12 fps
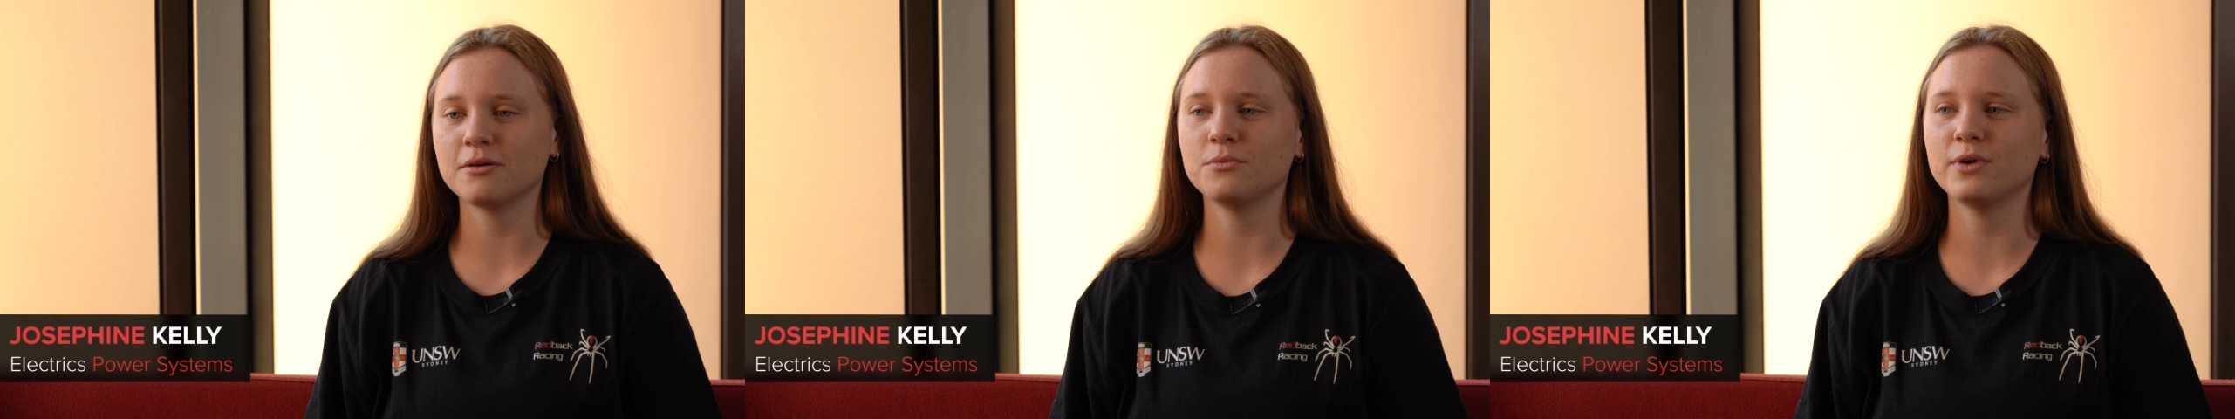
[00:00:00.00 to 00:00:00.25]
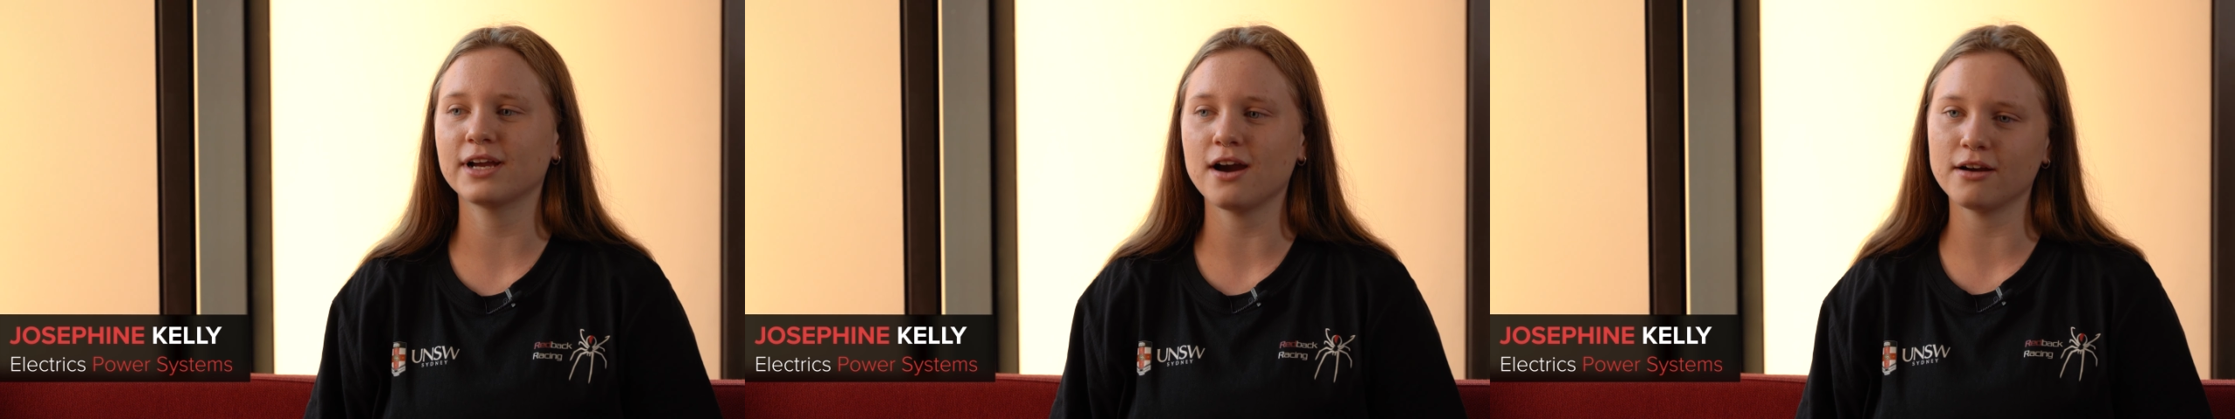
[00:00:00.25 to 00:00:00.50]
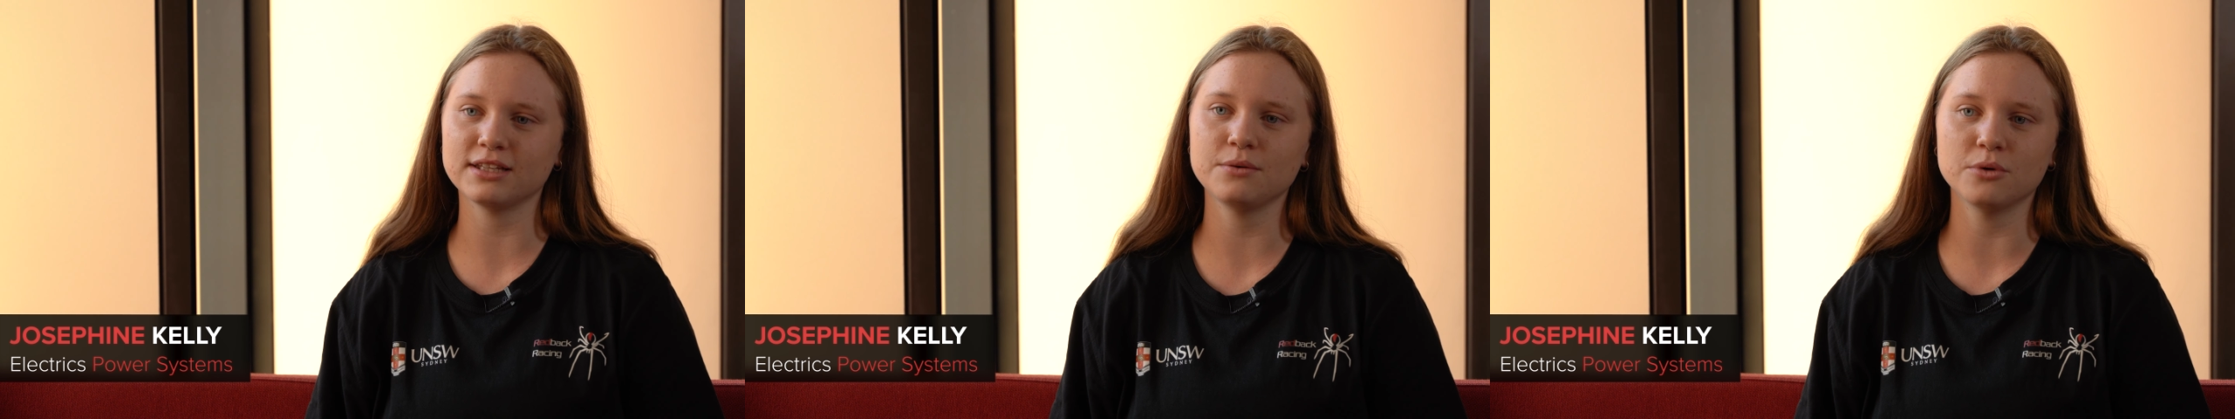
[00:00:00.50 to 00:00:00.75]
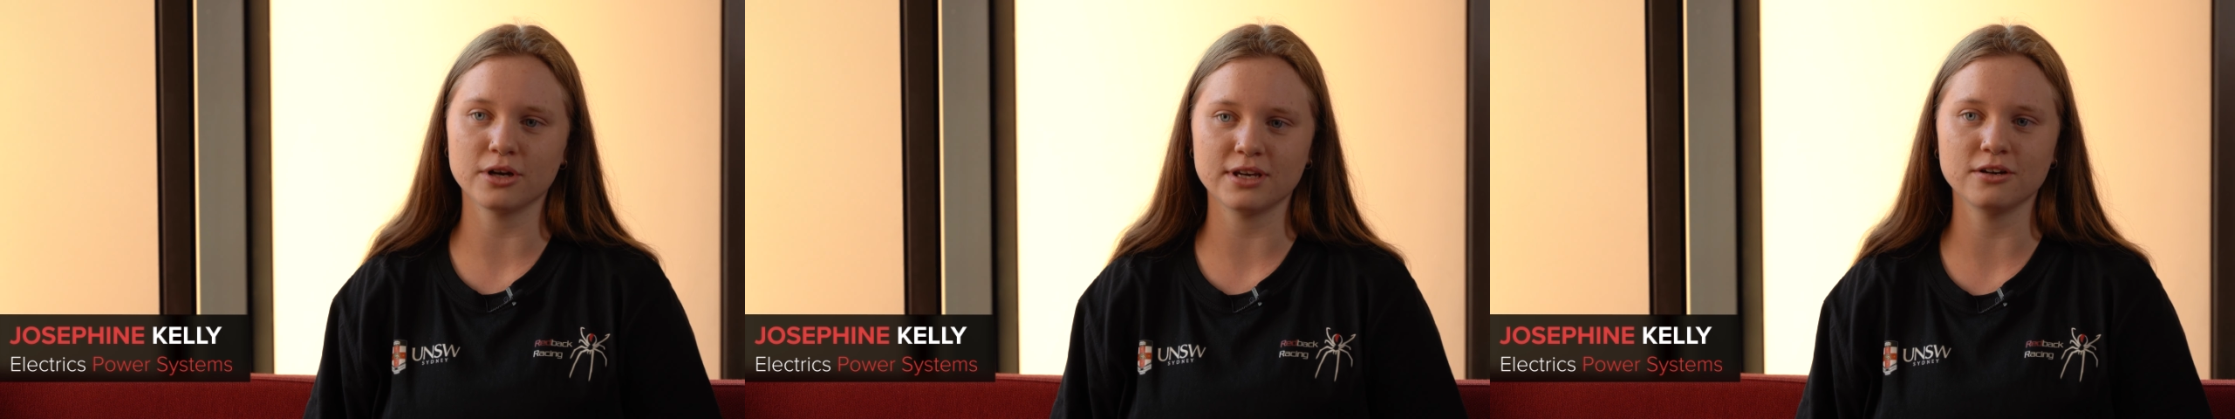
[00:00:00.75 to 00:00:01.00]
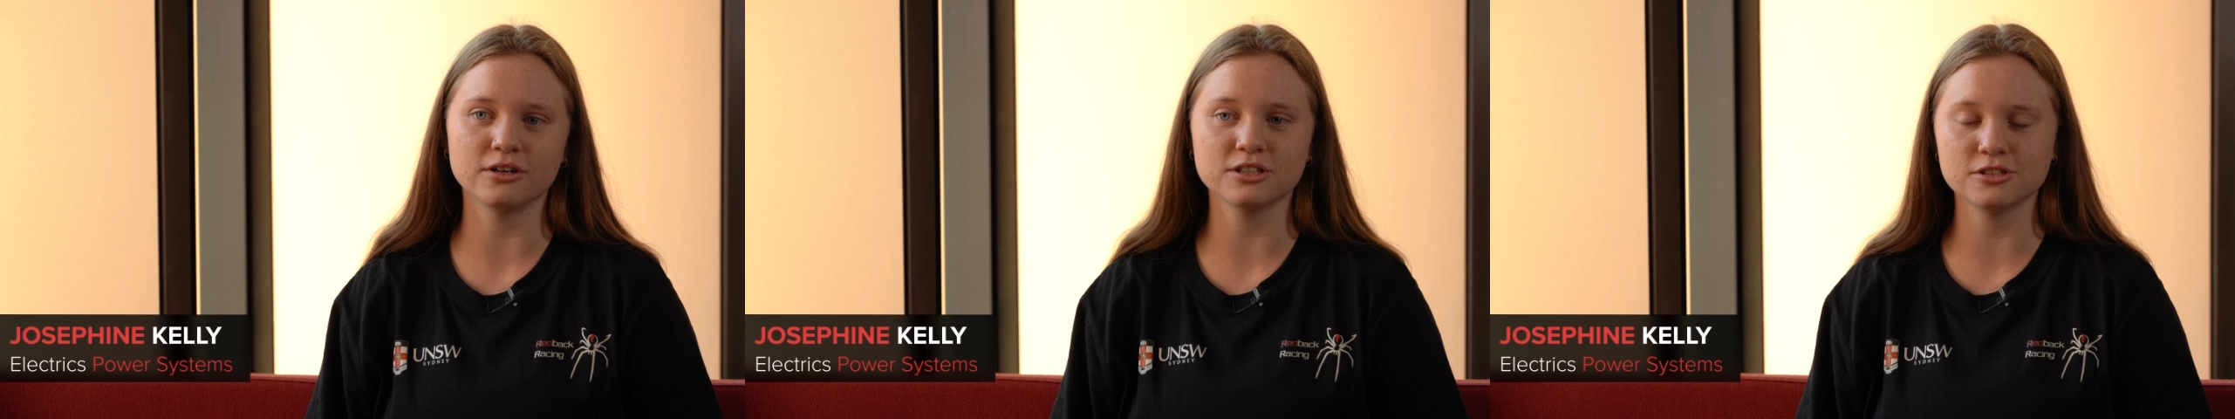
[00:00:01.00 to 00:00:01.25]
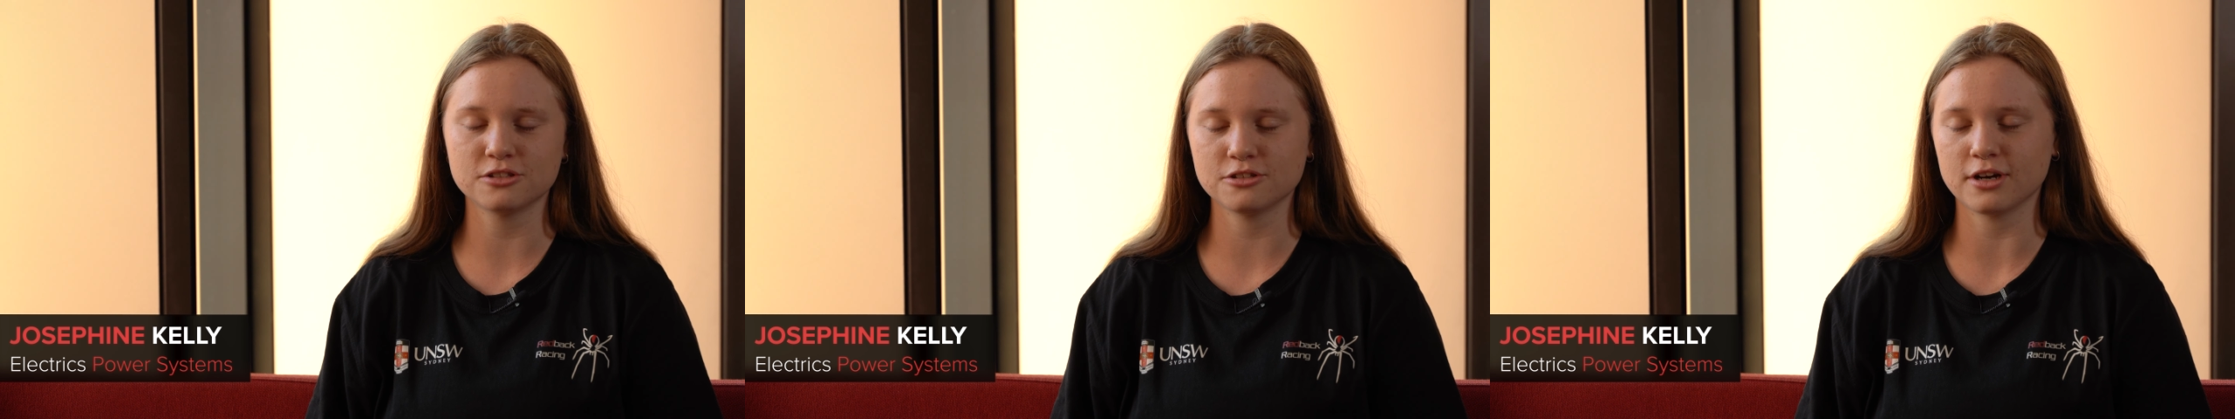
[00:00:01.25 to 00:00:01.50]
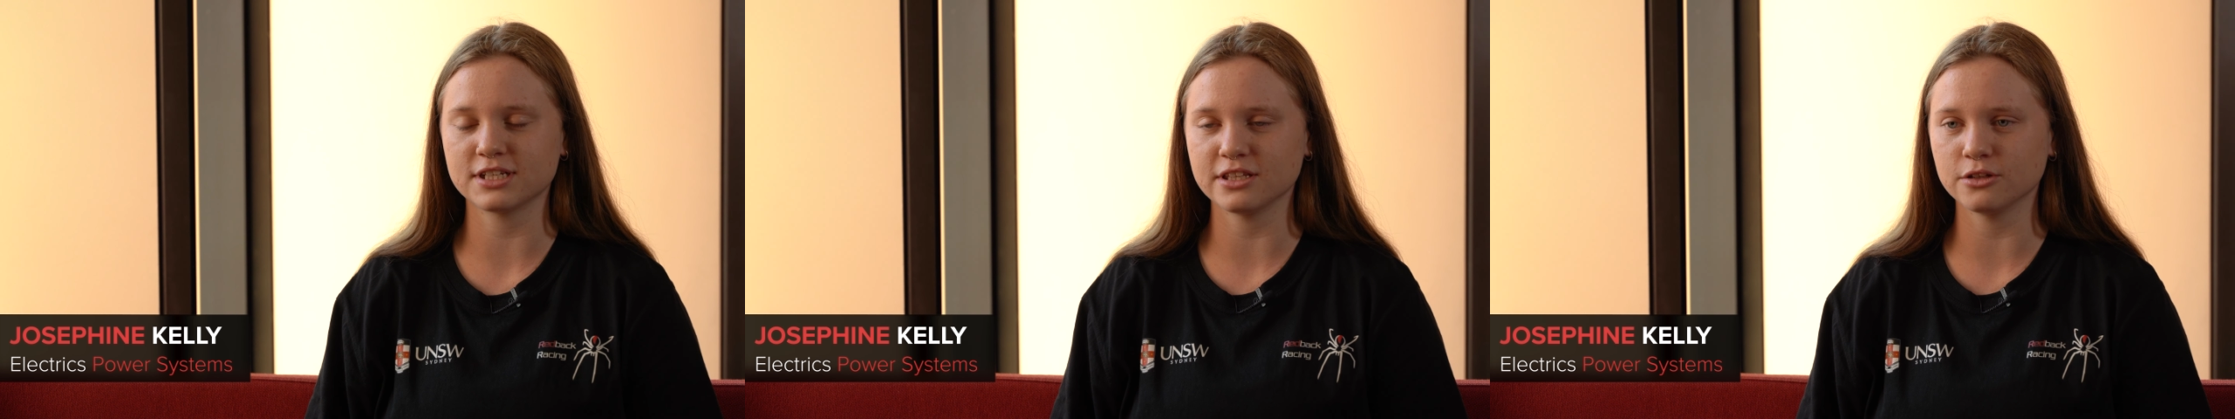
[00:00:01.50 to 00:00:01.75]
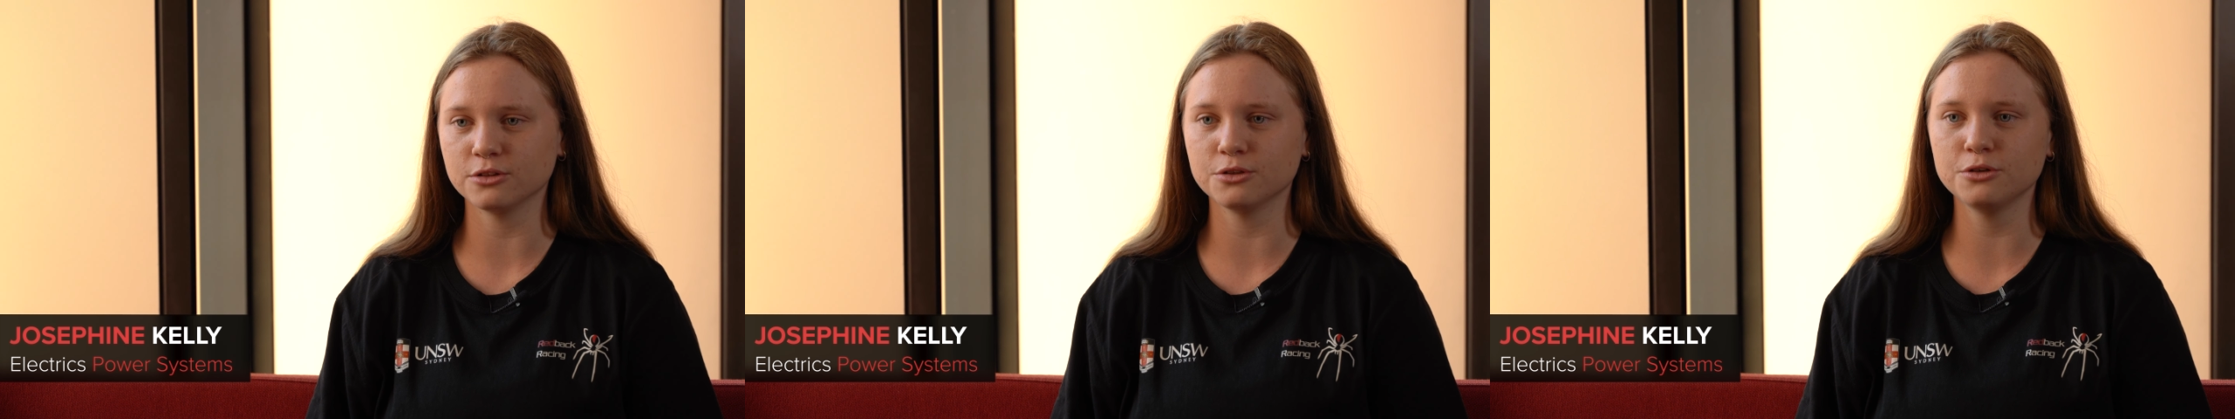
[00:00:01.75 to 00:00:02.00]
We're currently working on constructing
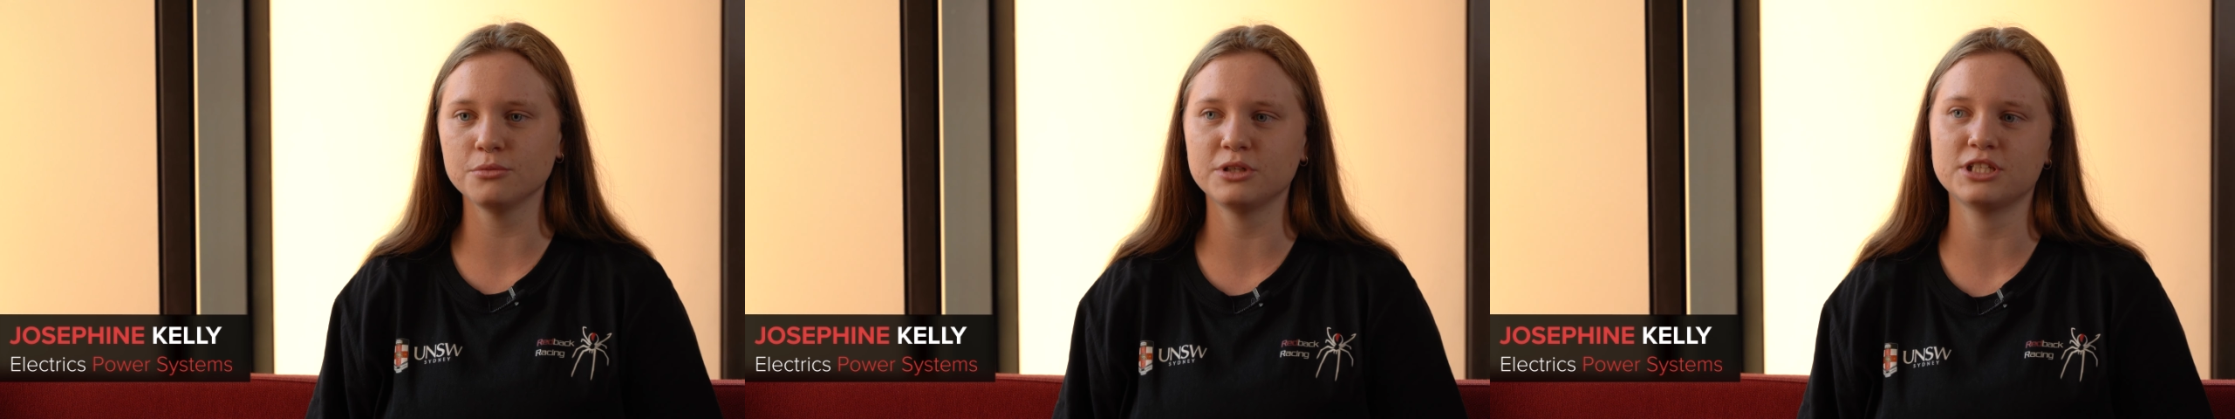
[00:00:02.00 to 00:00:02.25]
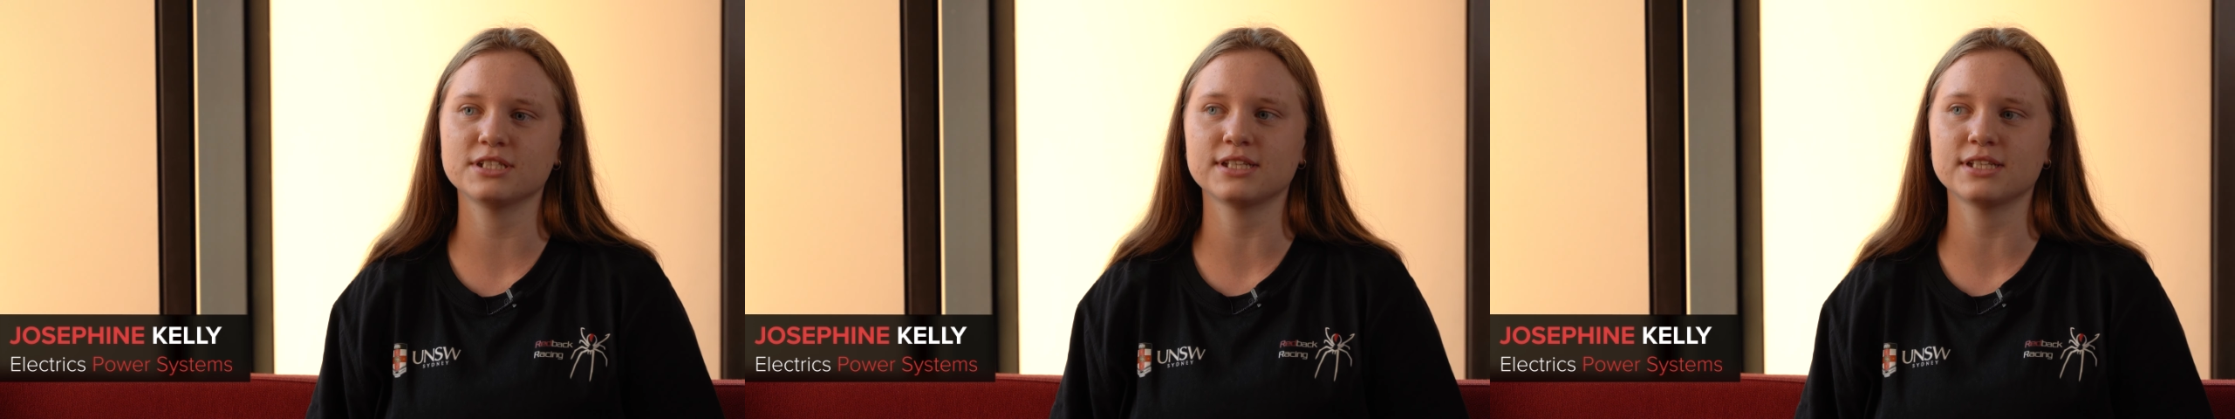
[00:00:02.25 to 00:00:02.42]
the loom, which is